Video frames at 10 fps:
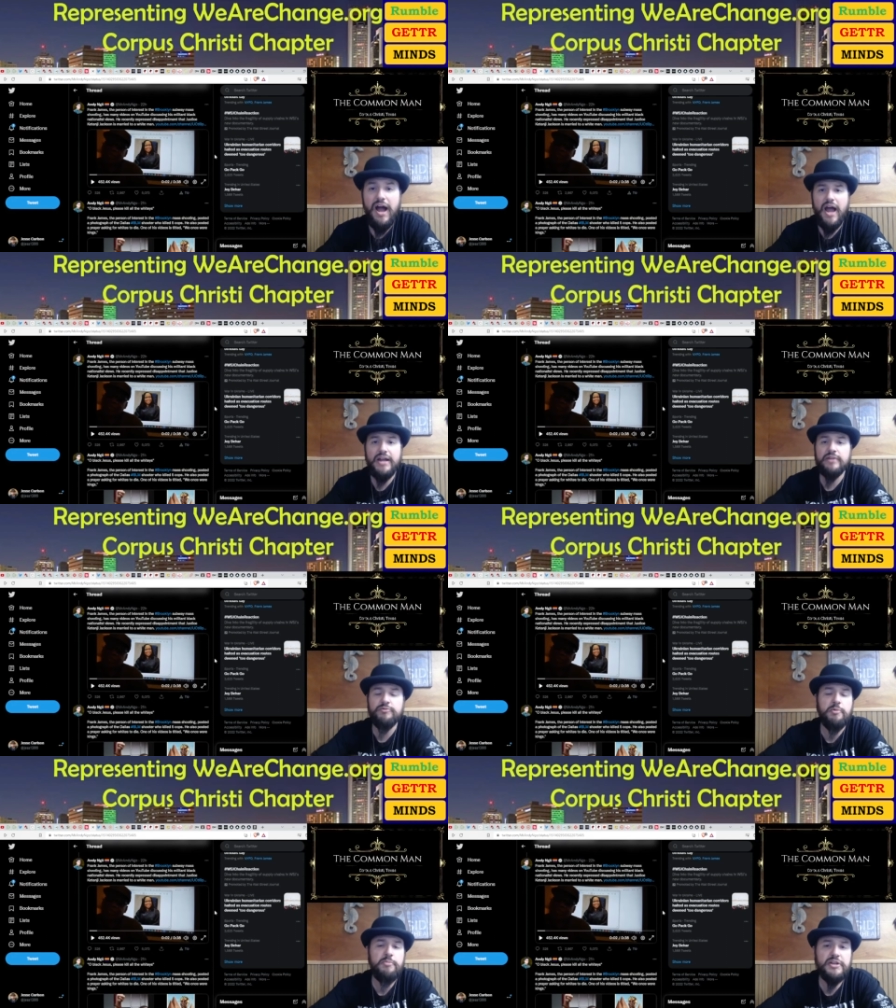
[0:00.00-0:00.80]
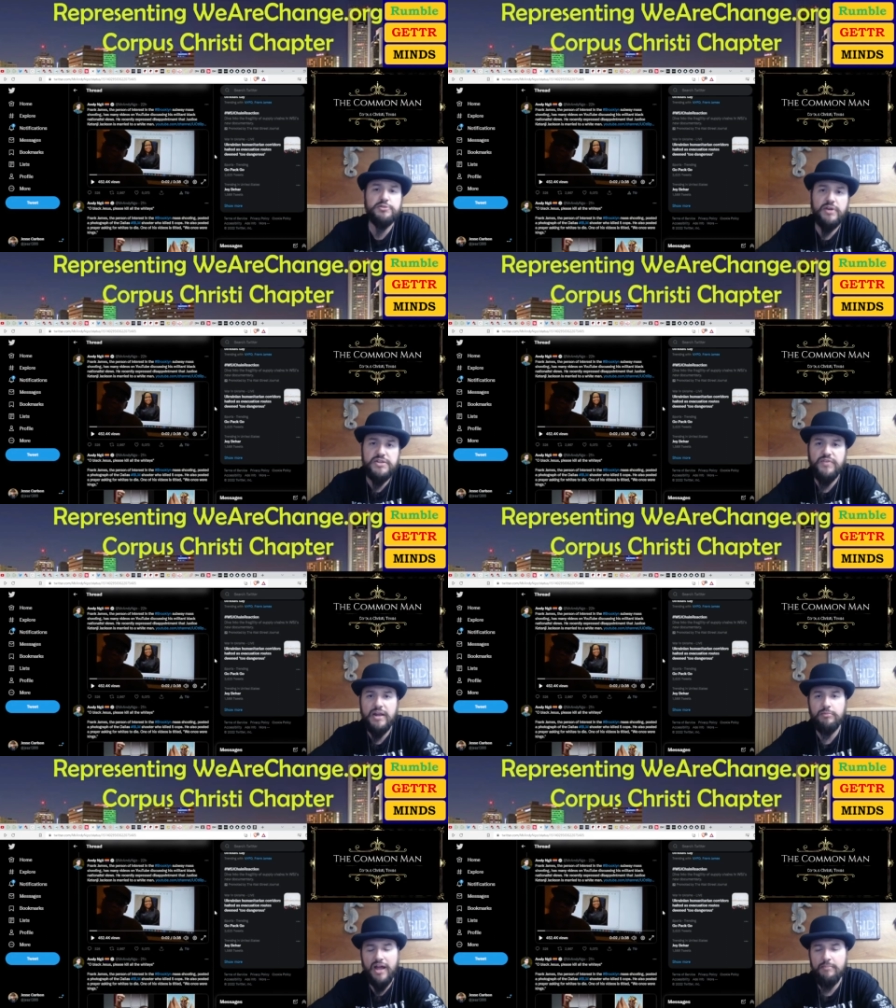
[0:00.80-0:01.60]
I come from a mixed race
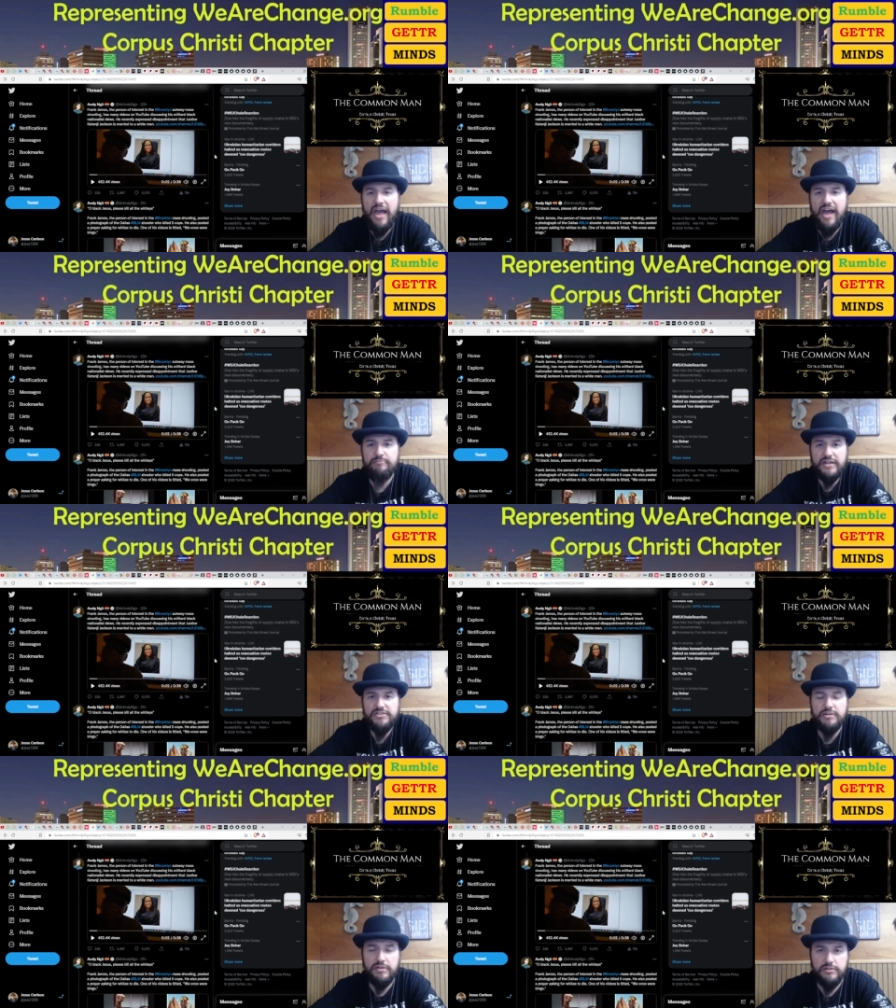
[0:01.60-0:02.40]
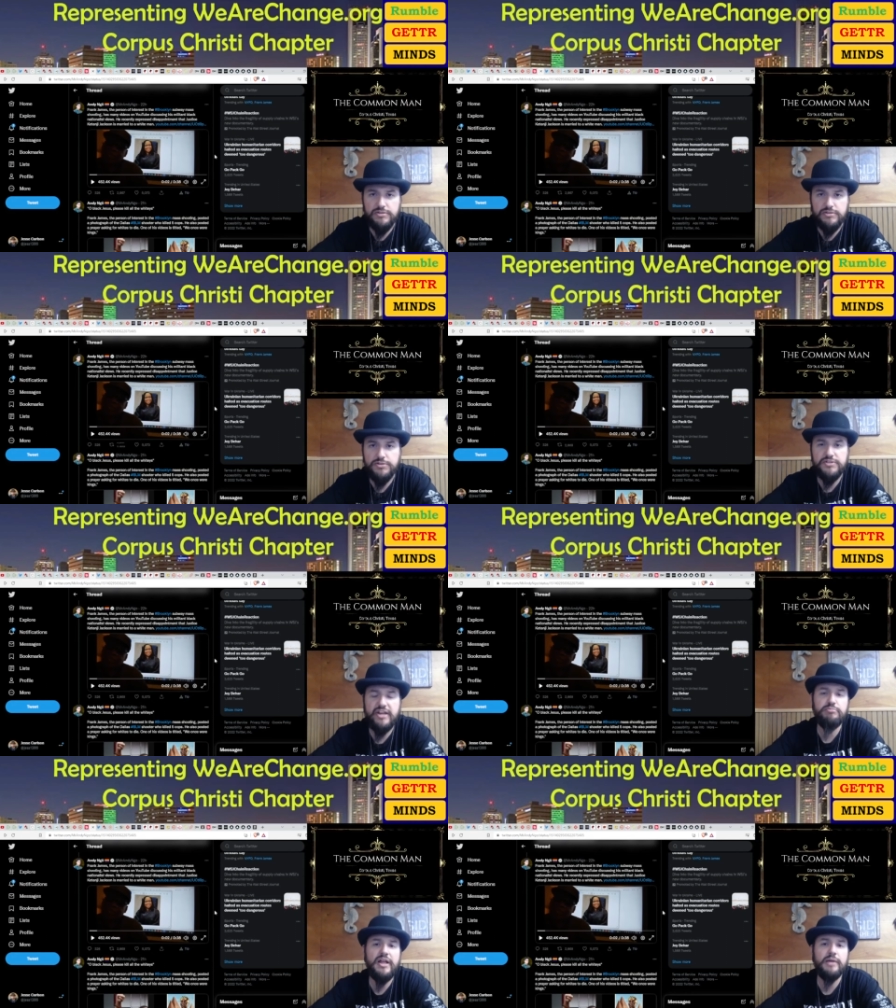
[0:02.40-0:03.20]
family. I'm half Mexican, my little sister's
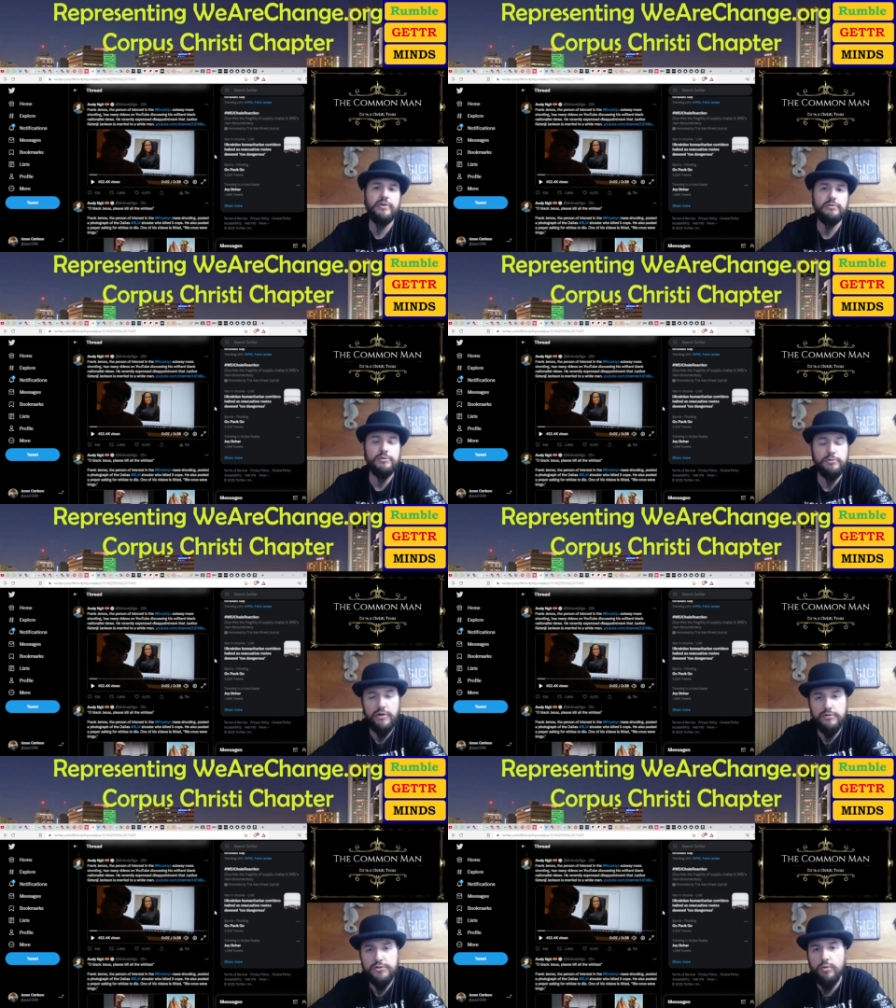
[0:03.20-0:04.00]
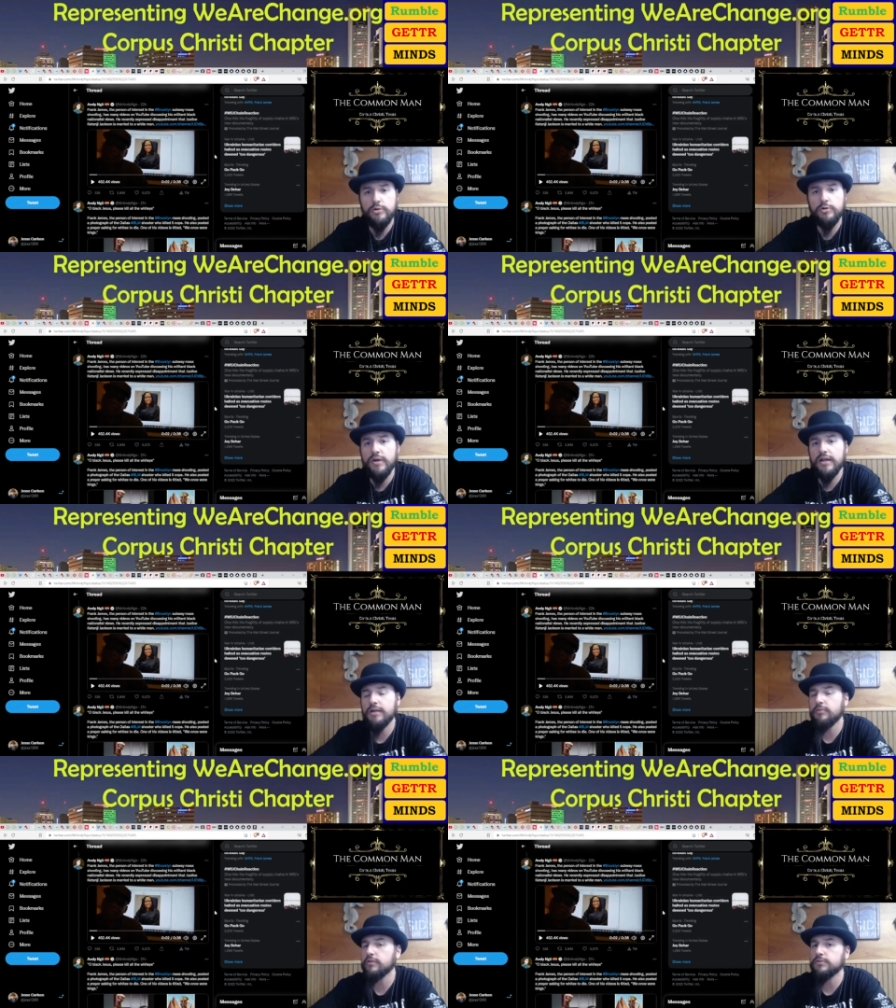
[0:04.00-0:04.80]
half black, my little brother's a quarter Korean,
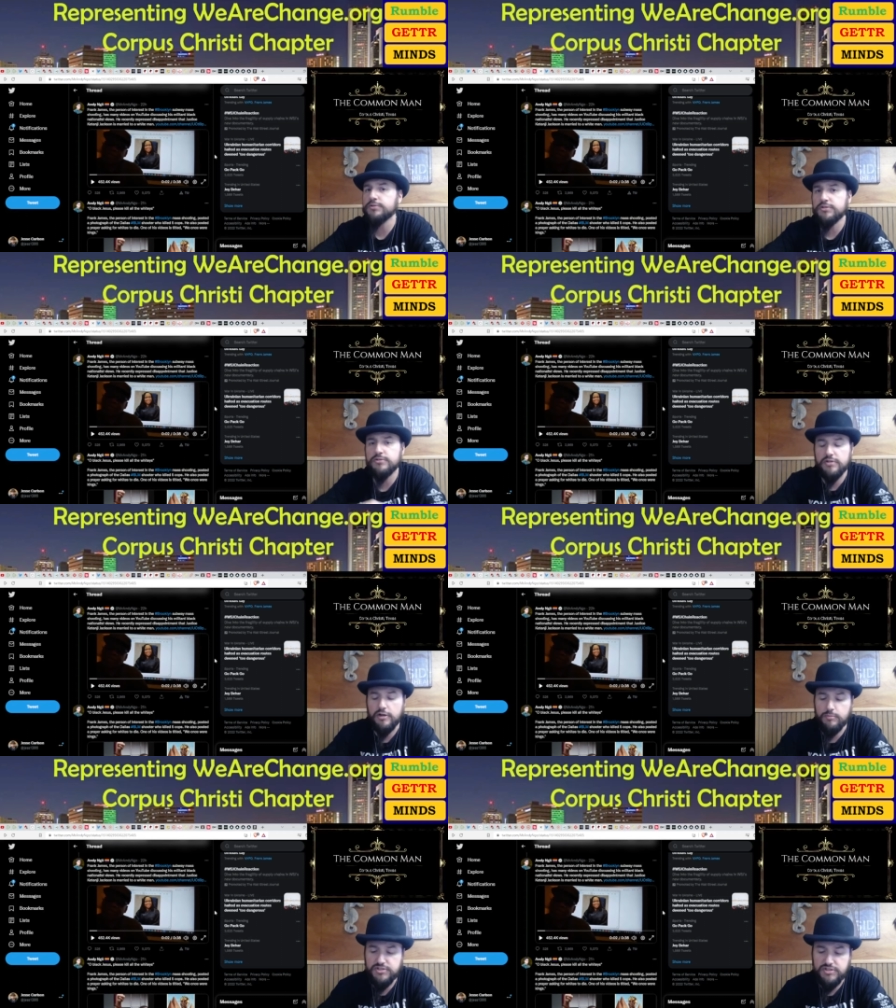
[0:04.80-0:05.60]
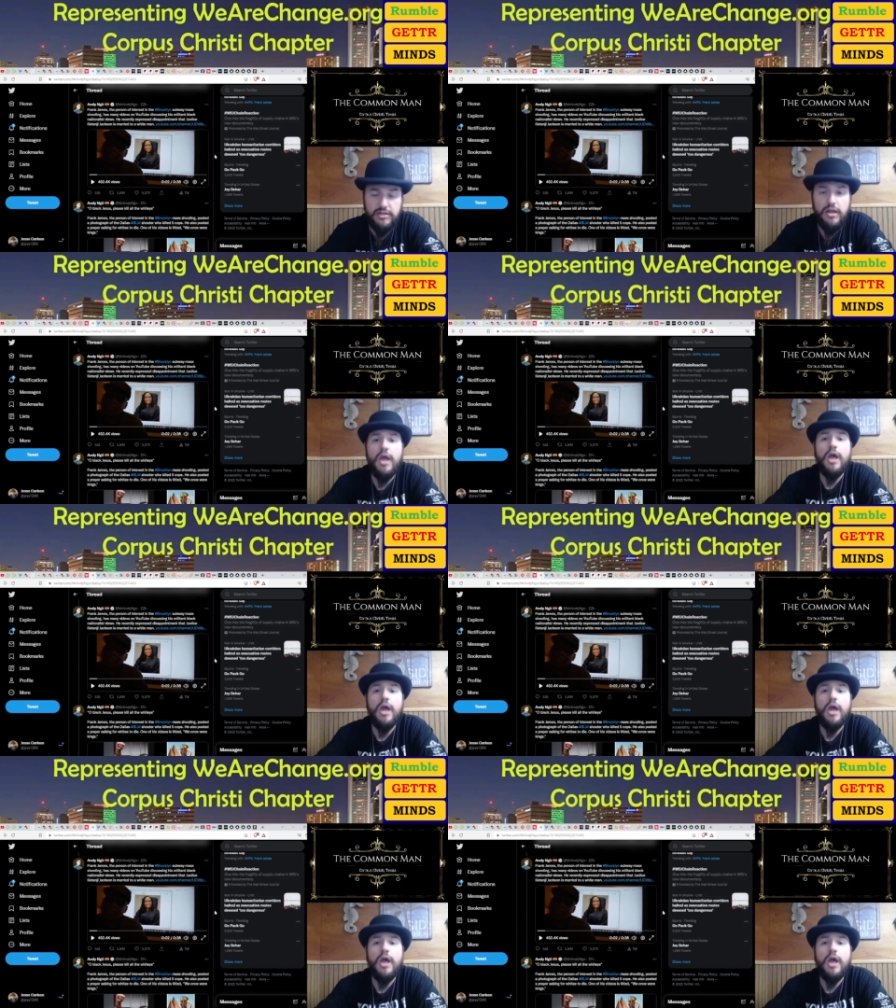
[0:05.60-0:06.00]
and my little sister's 100%